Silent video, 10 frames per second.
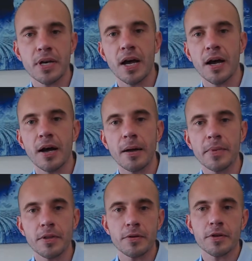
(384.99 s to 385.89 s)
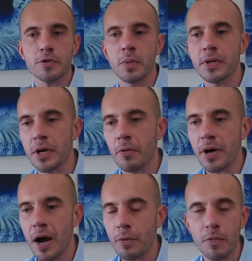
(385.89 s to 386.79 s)
I mean, there's one going
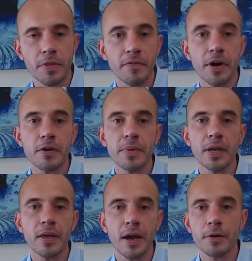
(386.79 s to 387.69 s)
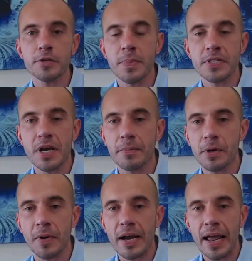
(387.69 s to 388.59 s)
on with a very big aerospace company
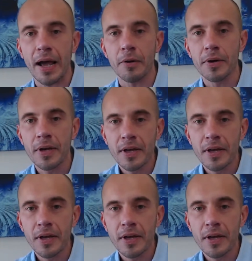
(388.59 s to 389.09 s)
right now.